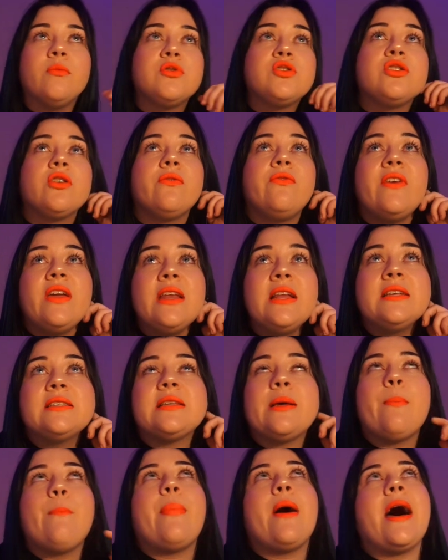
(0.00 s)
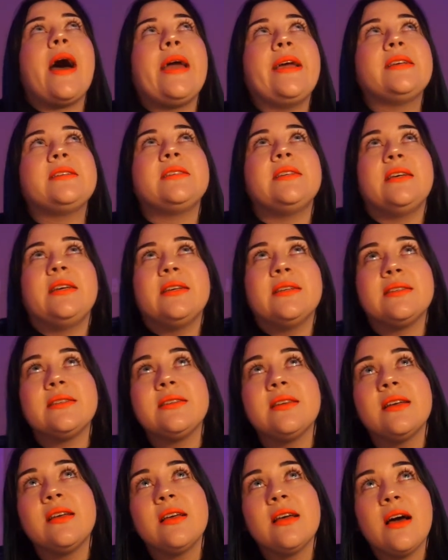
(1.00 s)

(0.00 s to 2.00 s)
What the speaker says: So Venus and Pisces